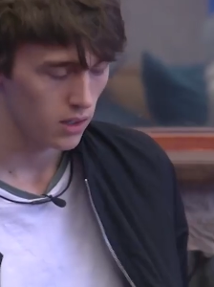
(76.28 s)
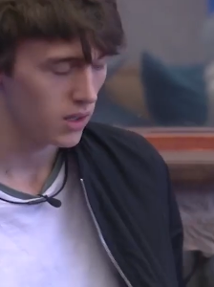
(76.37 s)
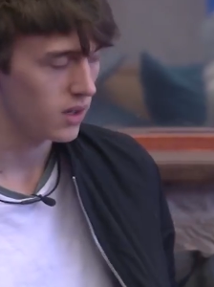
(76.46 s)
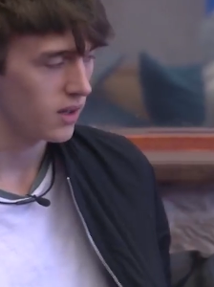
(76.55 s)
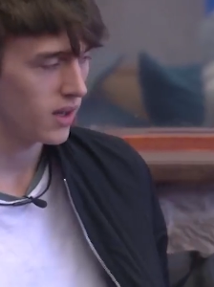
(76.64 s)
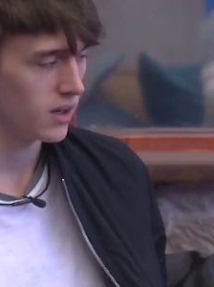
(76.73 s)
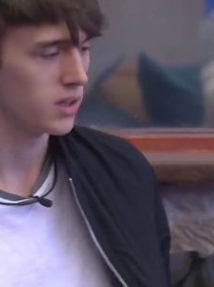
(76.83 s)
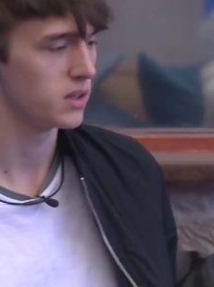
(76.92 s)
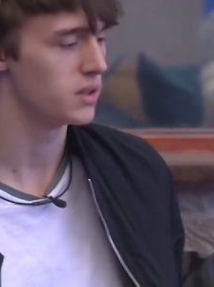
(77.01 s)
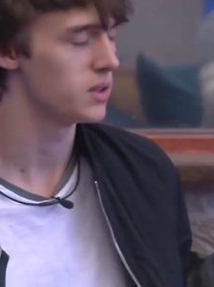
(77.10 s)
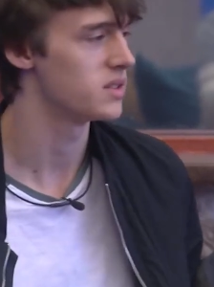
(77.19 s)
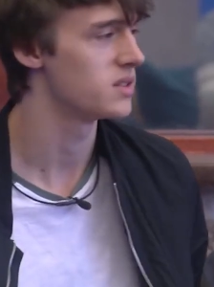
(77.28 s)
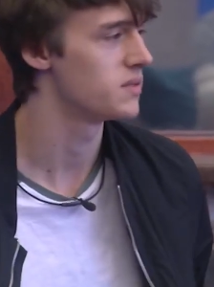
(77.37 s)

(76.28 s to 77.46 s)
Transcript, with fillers: Uh, I don't know how I'm going to do this.